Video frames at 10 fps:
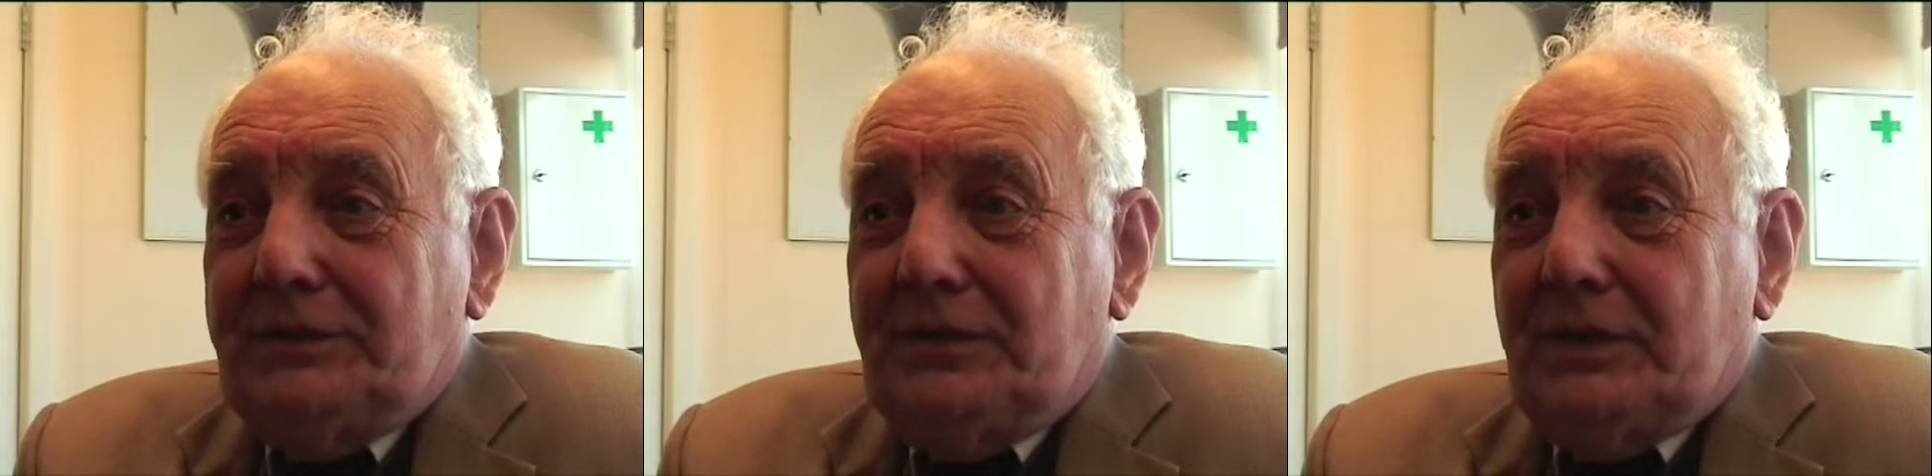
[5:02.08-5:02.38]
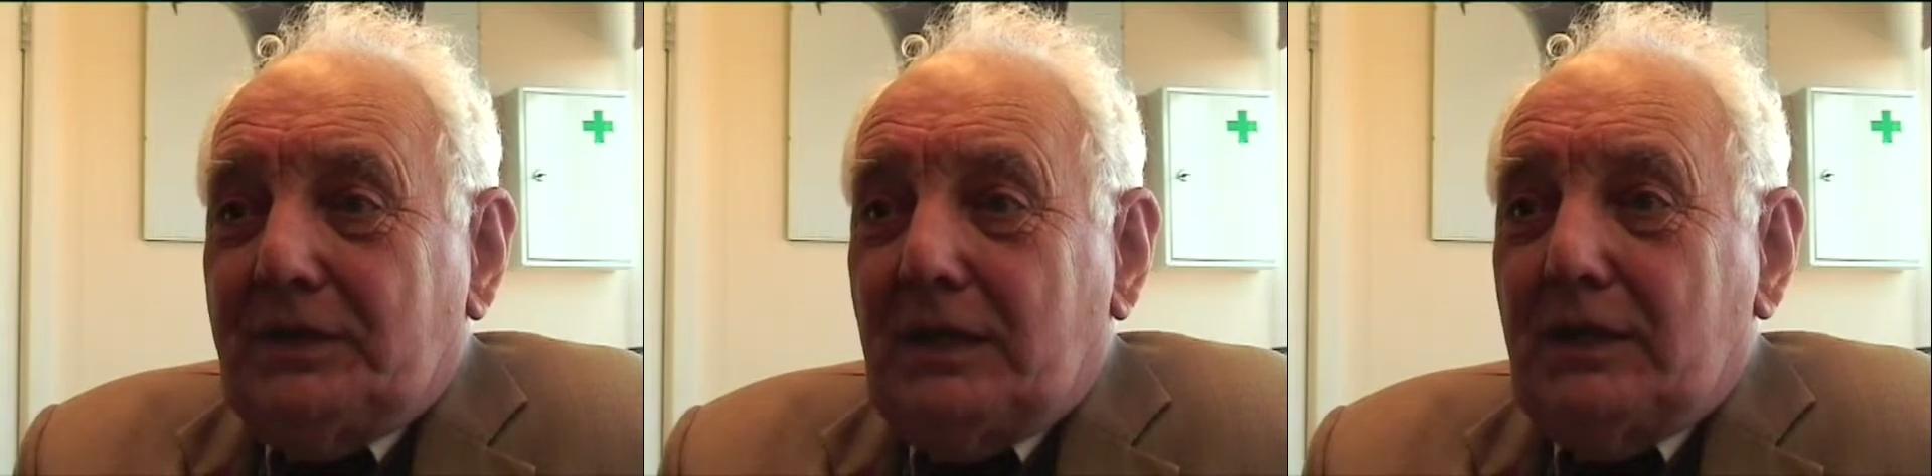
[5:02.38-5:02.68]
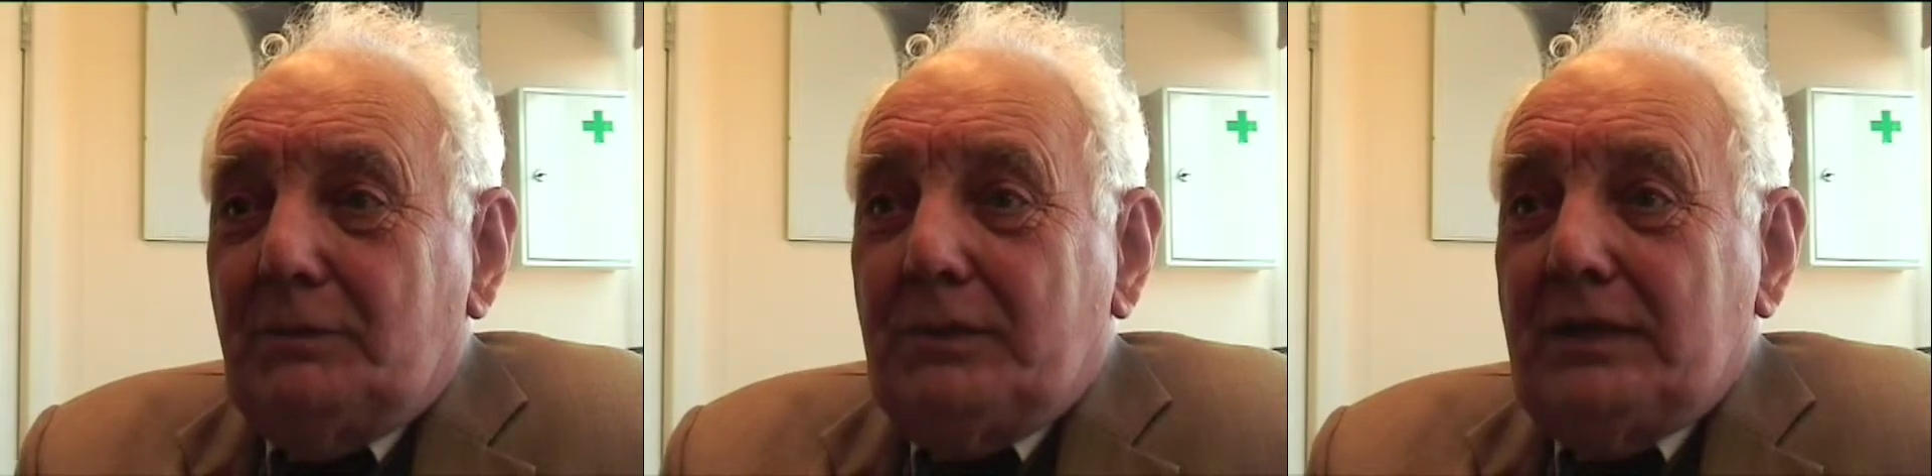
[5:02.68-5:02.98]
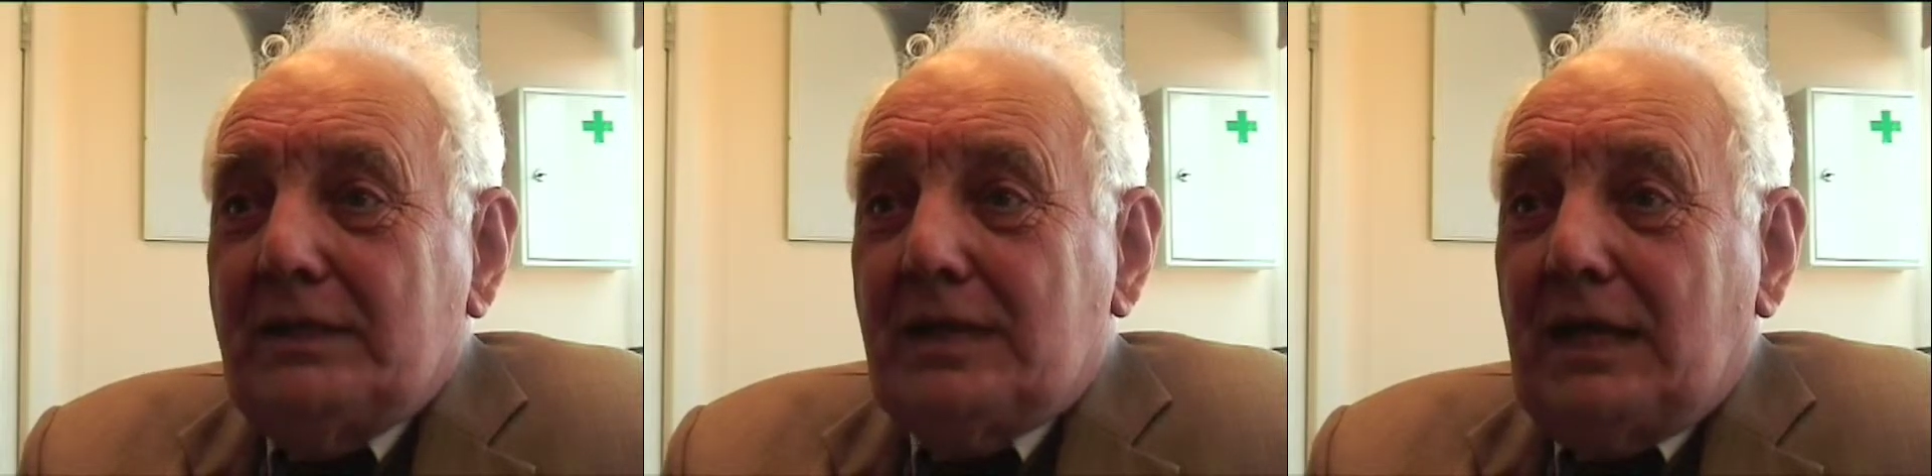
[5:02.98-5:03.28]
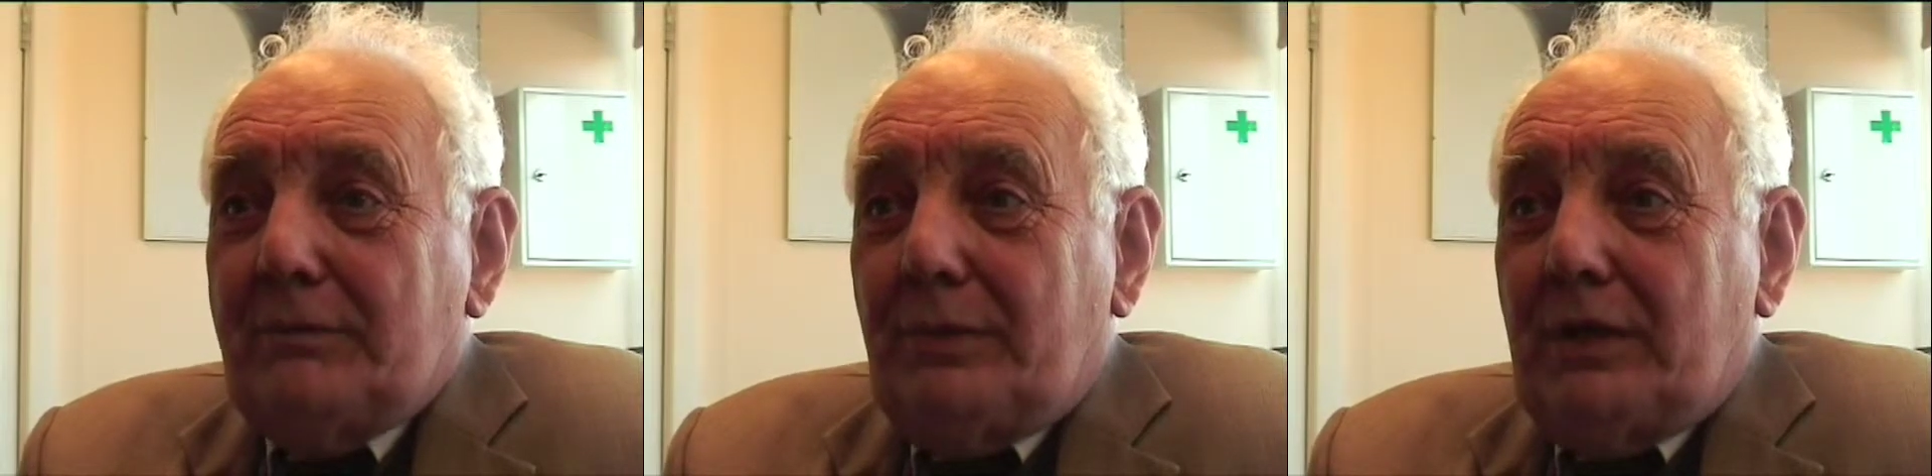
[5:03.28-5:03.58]
And the duck had been
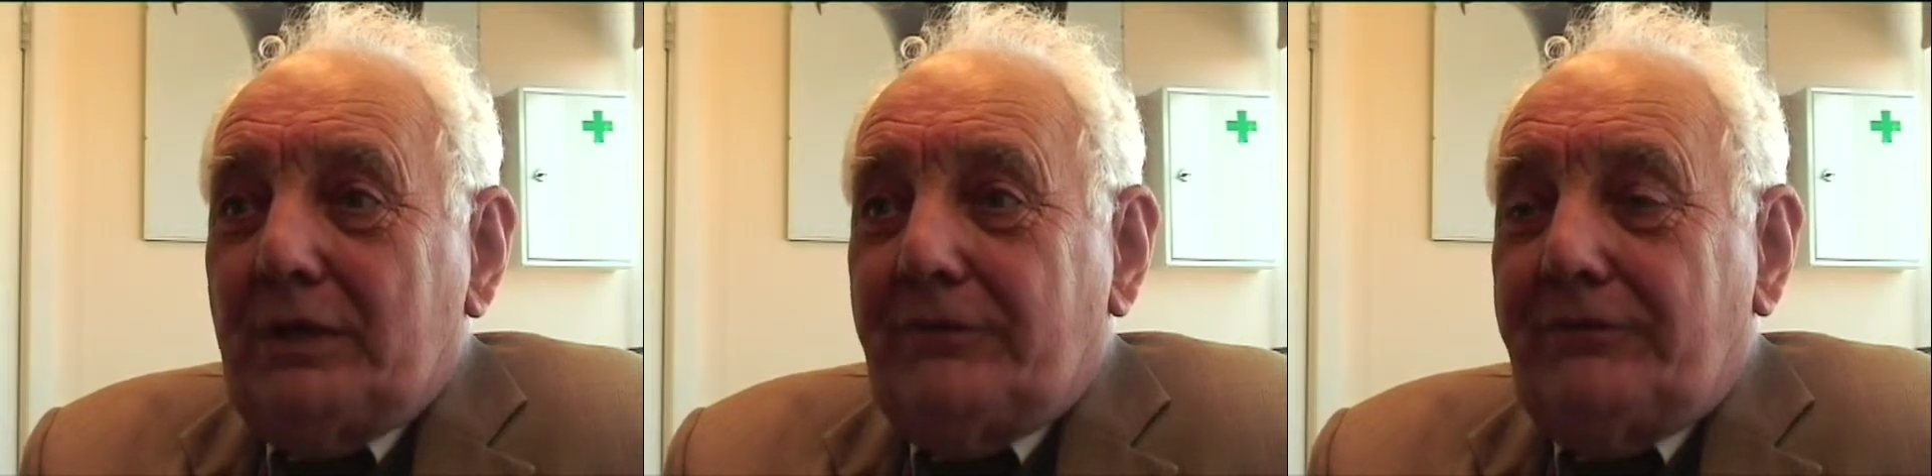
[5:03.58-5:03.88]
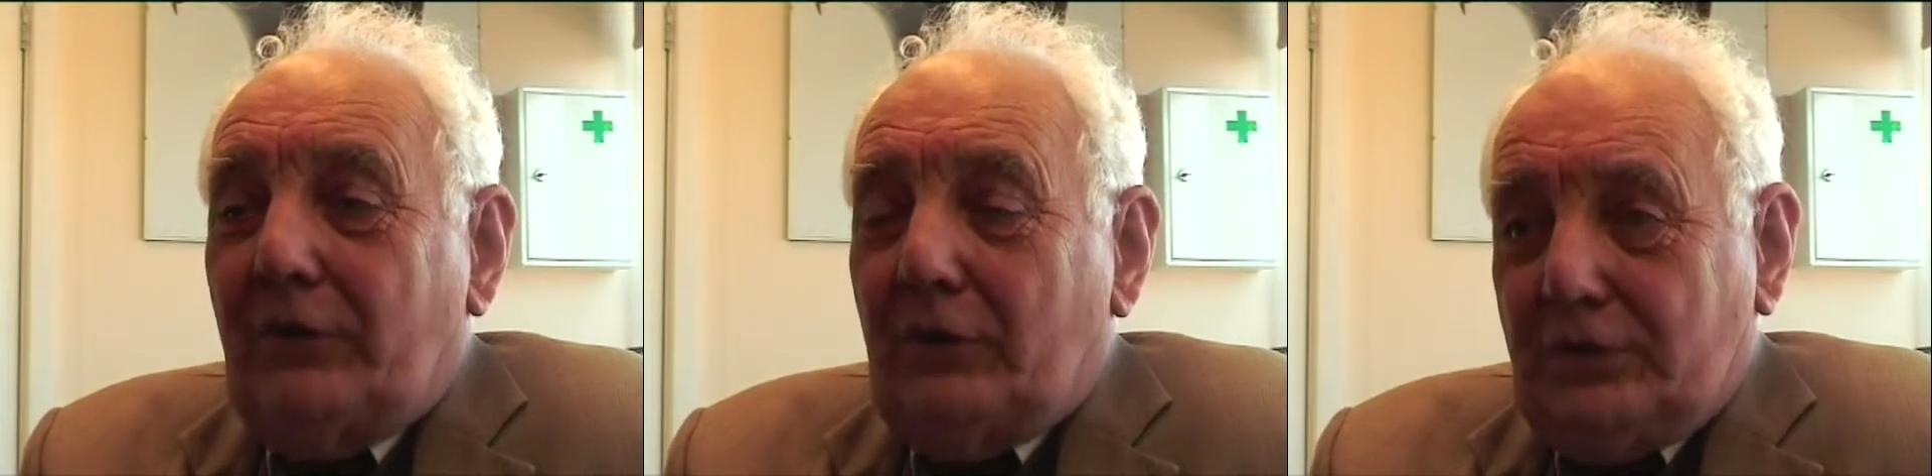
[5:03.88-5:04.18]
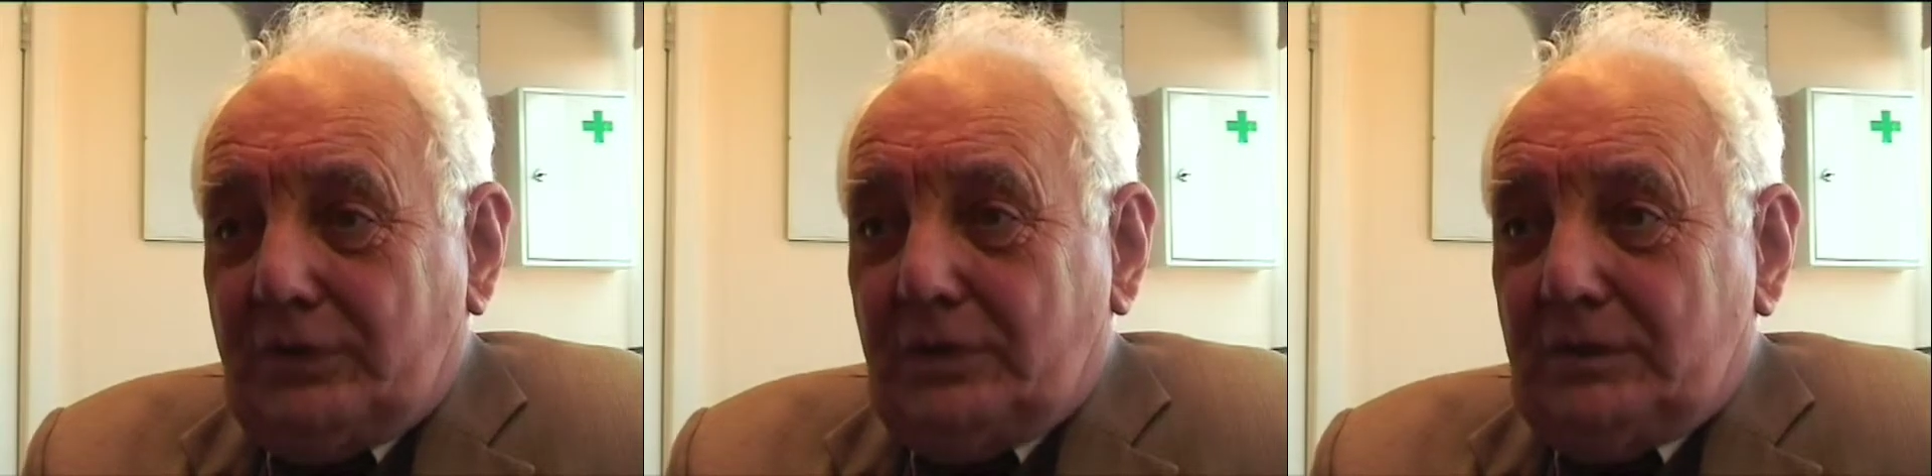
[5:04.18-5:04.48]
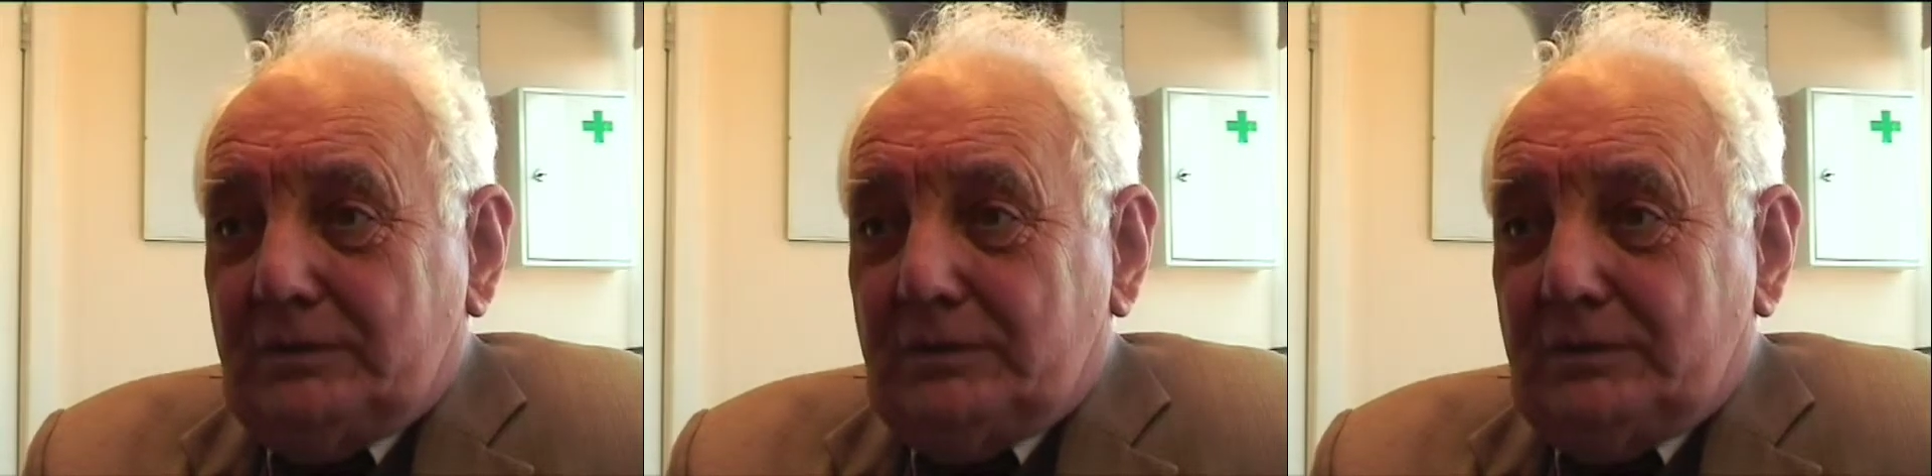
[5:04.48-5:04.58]
attacked by the fox